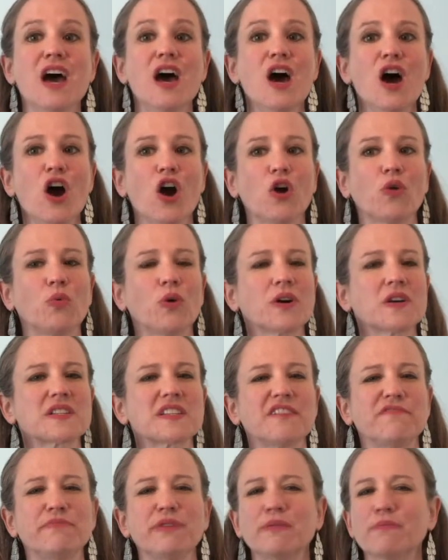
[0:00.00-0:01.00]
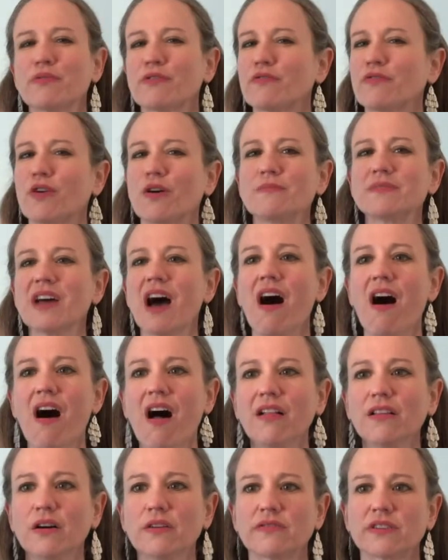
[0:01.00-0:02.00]
Her works have been performed
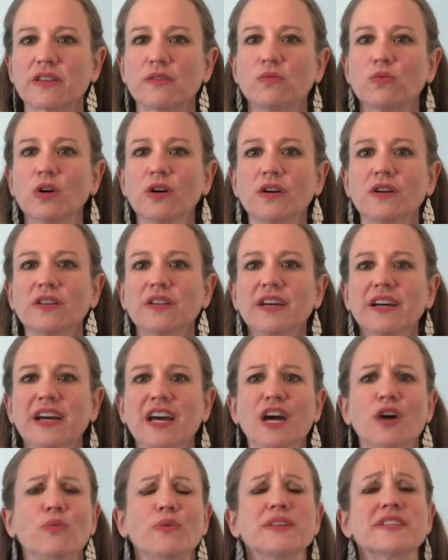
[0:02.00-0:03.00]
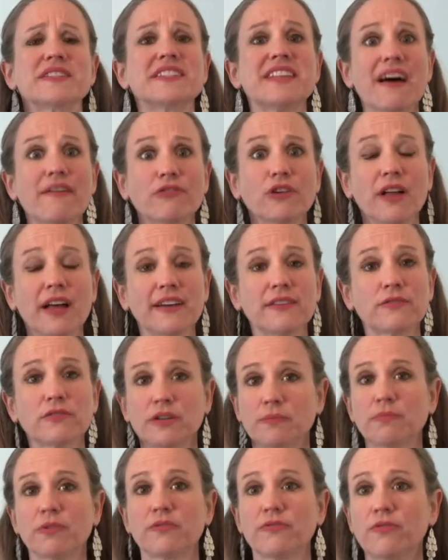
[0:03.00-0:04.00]
all over the world with several
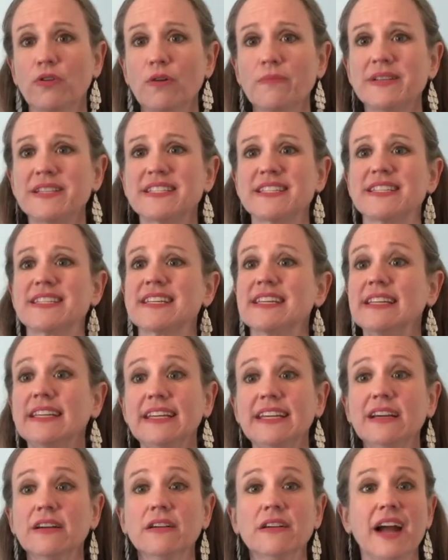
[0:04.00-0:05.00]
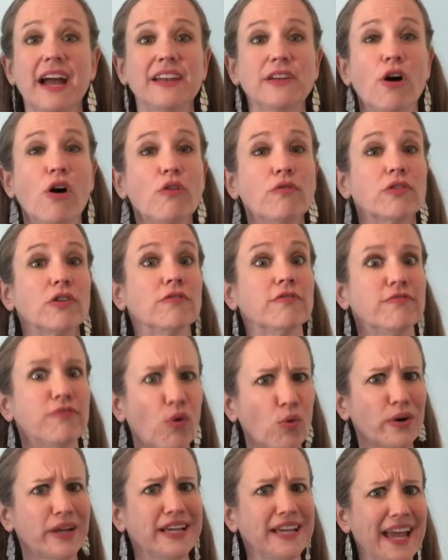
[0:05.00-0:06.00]
hundred performances a year and over
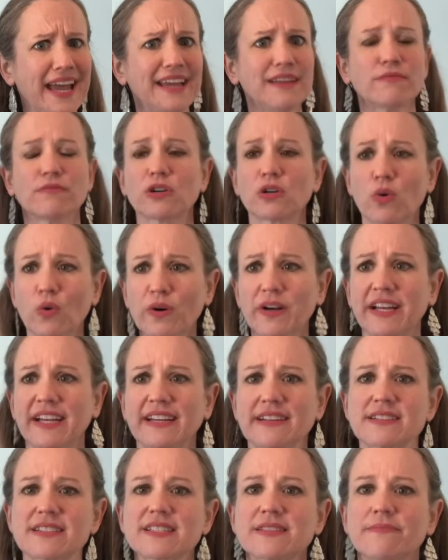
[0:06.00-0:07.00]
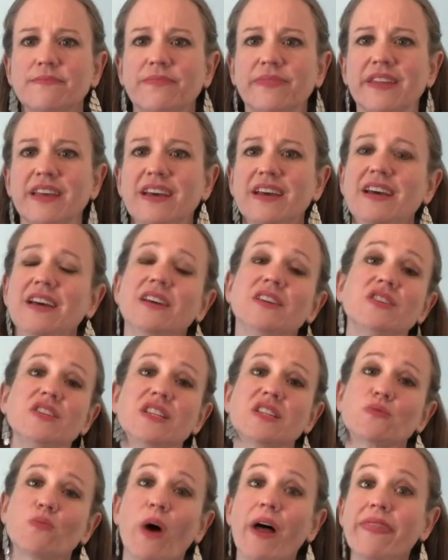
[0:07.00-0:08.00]
48 recordings.
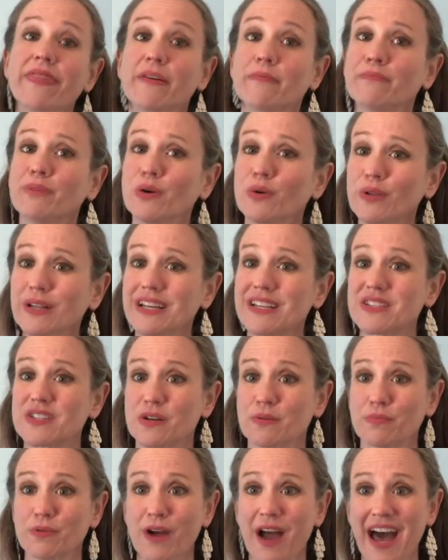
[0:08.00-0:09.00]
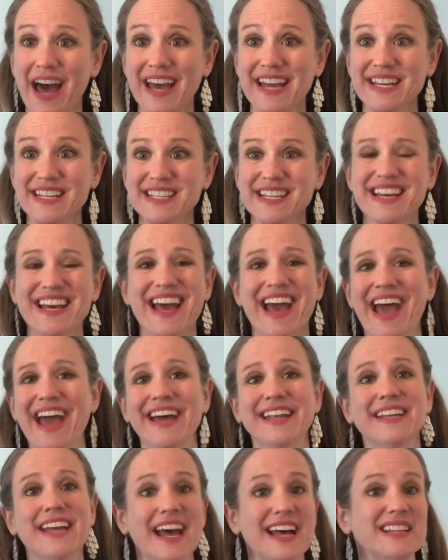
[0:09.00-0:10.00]
She's won the Pulitzer Prize
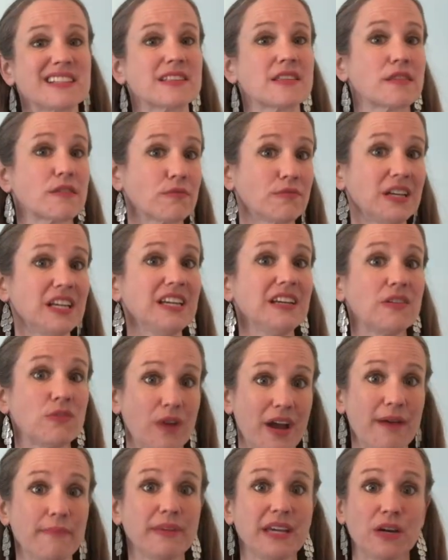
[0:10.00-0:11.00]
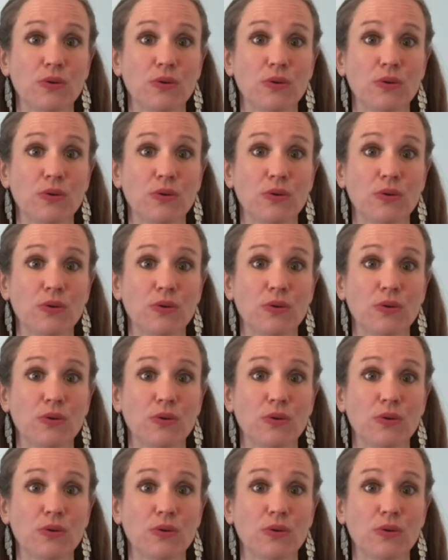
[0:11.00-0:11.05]
and has 3 Grammy